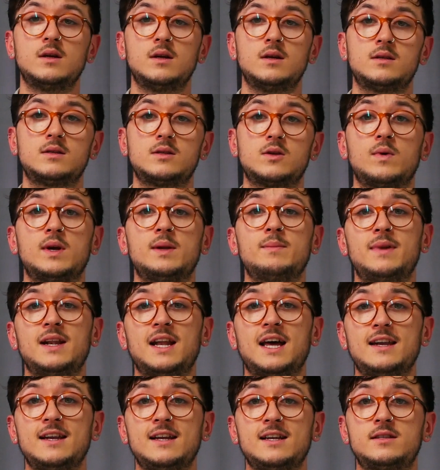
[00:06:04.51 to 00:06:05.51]
So when
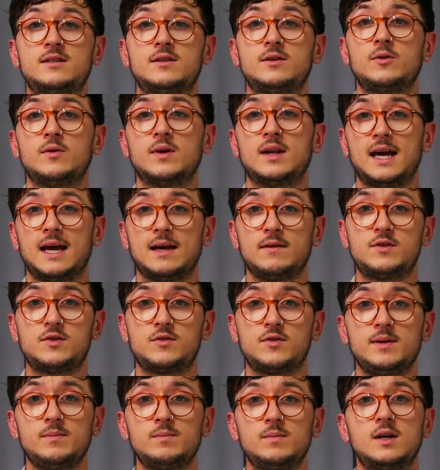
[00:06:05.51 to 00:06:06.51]
planning to do a live
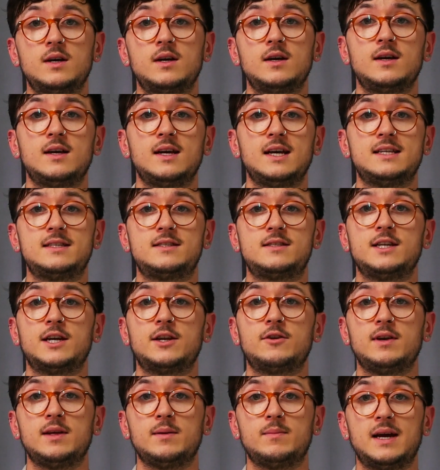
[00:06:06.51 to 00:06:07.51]
stream, it's
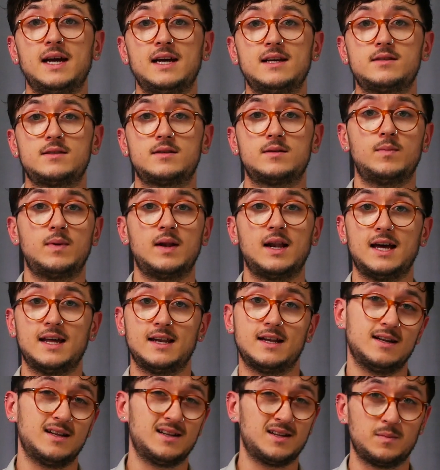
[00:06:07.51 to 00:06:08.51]
generally best to plan
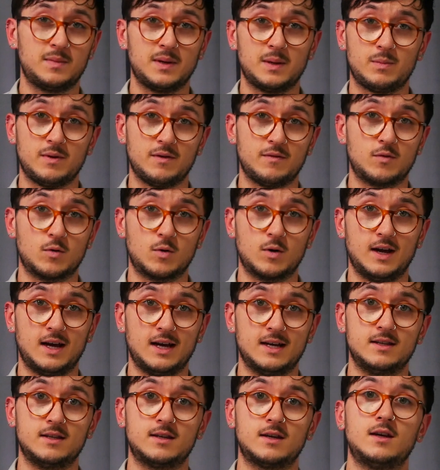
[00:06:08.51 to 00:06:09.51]
a little bit
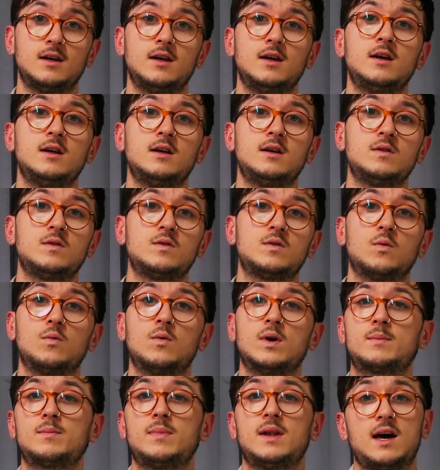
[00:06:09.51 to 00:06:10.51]
beforehand. So
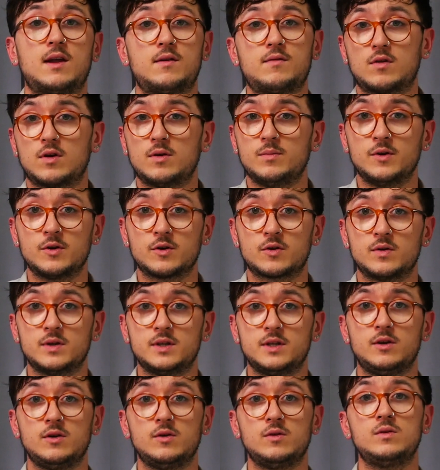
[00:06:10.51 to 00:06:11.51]
what platform you're going
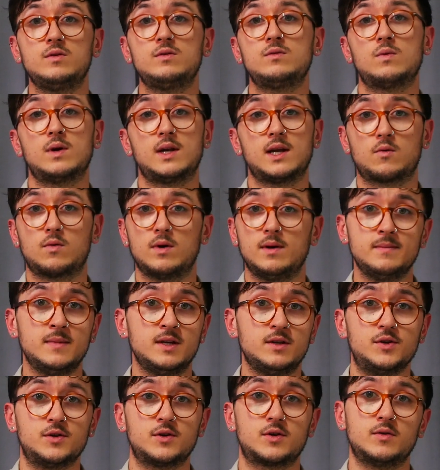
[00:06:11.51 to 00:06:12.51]
to use, what
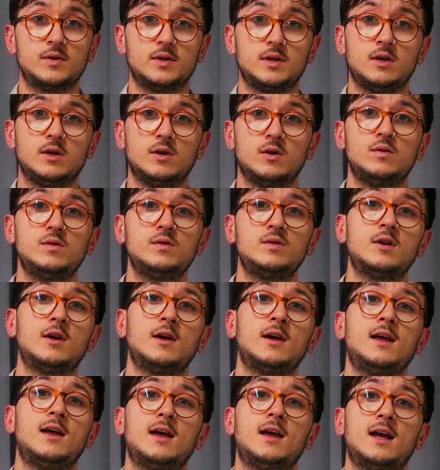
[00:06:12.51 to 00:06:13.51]
equipment you're going to use,
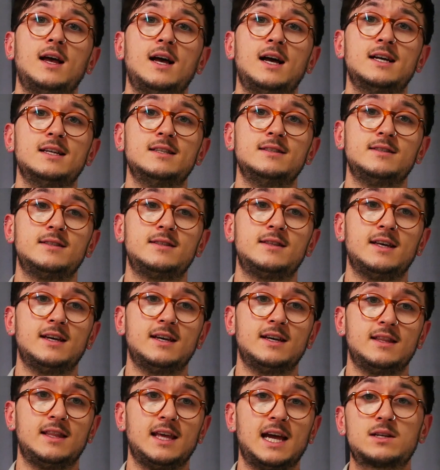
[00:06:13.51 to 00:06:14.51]
and
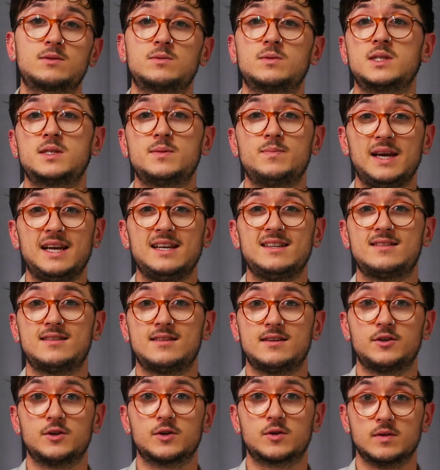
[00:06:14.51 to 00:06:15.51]
the actual space
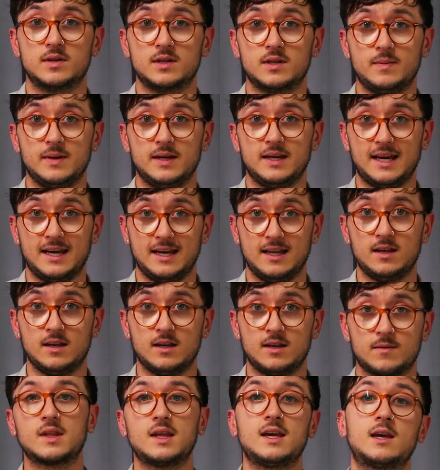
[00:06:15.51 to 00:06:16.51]
that you're going to be in.
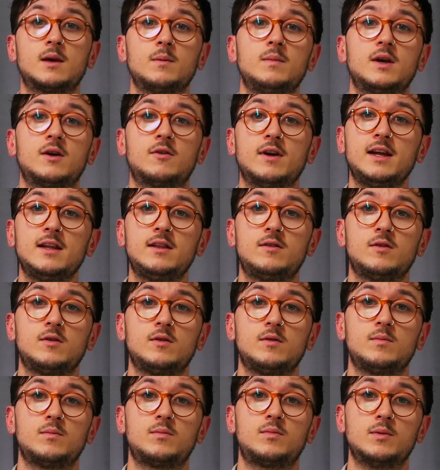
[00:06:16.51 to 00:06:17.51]
It can be great
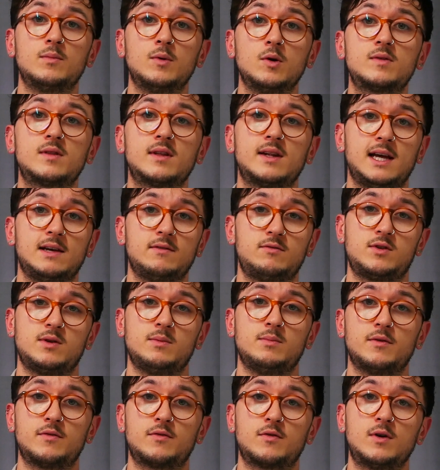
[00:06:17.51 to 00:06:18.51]
to promote the live stream
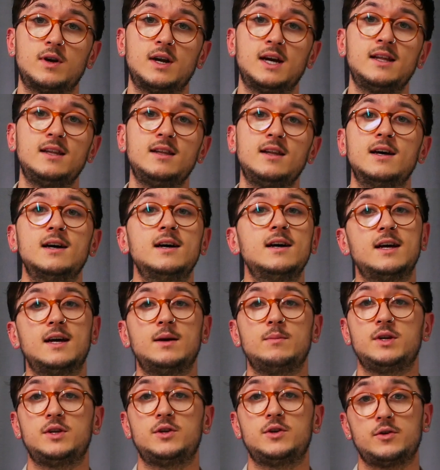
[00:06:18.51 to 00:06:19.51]
beforehand and
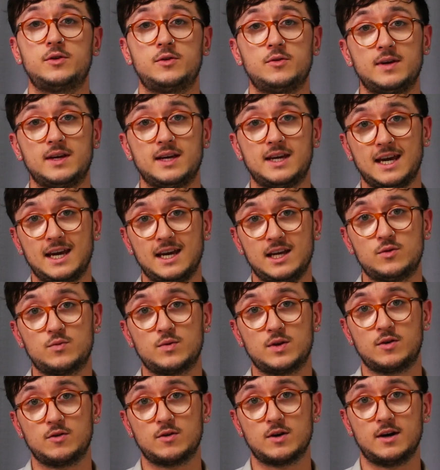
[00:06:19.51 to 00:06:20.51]
be sure to engage
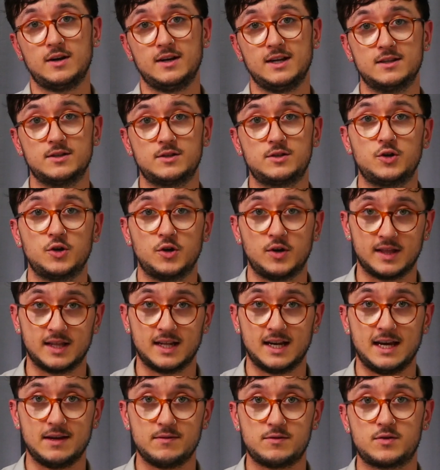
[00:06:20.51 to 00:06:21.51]
with your audience during the
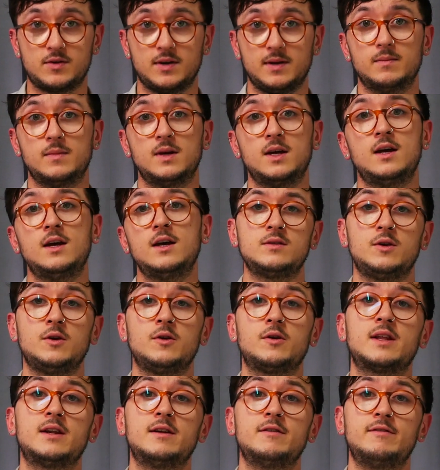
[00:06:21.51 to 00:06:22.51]
live stream. So you
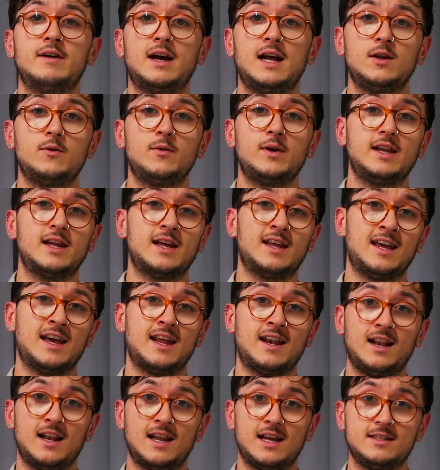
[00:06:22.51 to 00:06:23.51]
can evaluate and
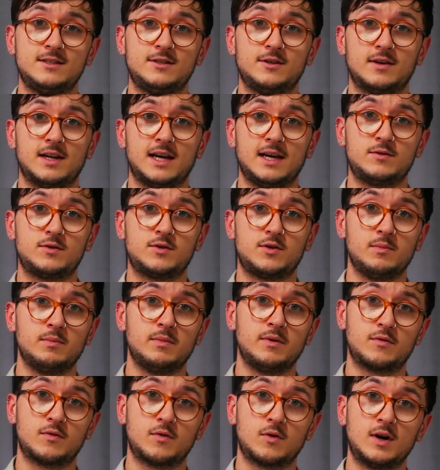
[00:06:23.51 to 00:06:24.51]
analyze your live stream
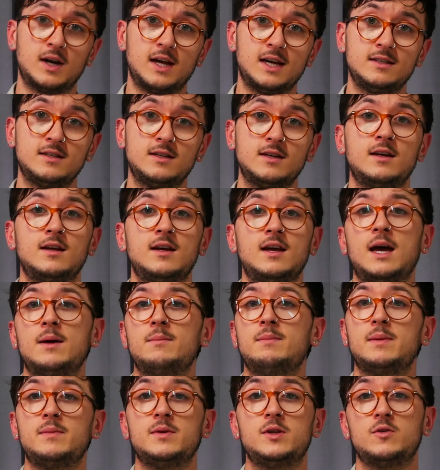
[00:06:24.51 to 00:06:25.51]
beforehand and
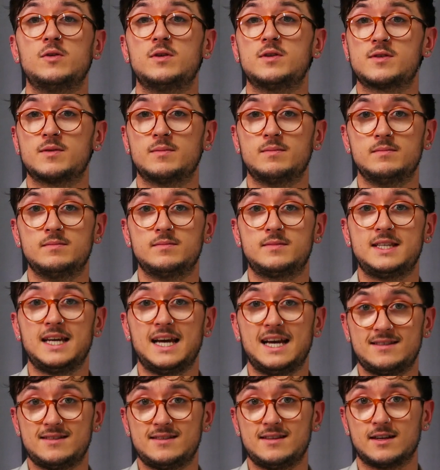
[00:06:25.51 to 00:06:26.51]
maybe do some
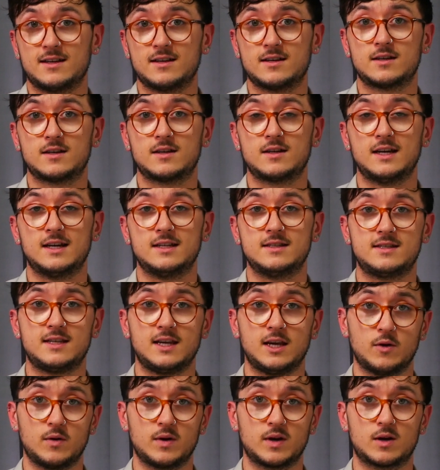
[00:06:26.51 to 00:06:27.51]
testing and see
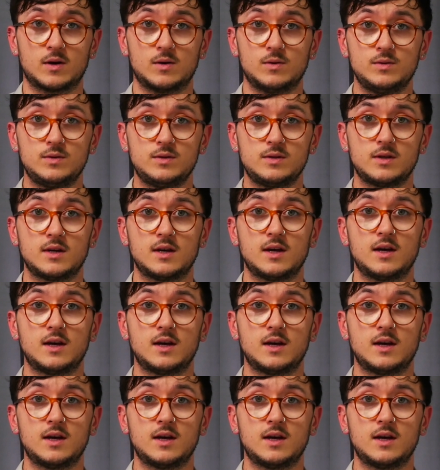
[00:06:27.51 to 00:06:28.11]
how it goes.